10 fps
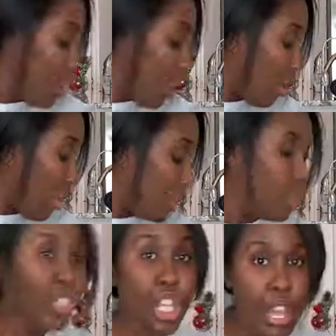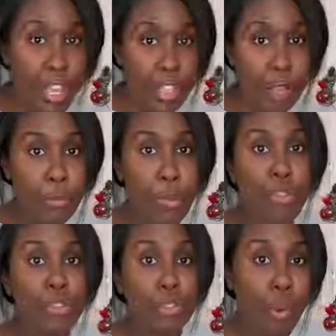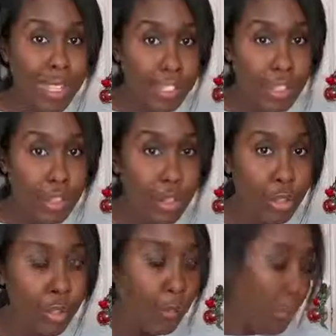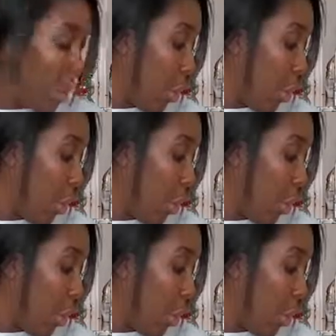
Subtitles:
So there's Jane, who's 22,